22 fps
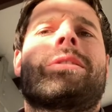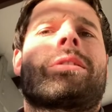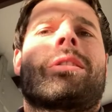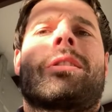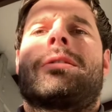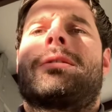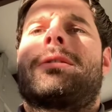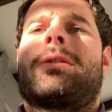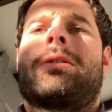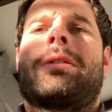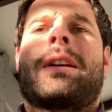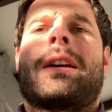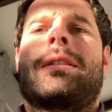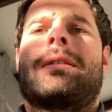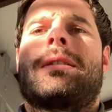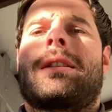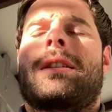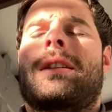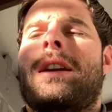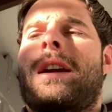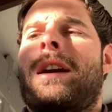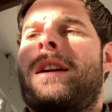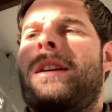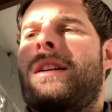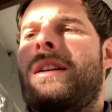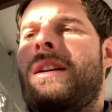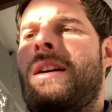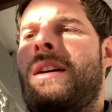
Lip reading: don't do that, okay?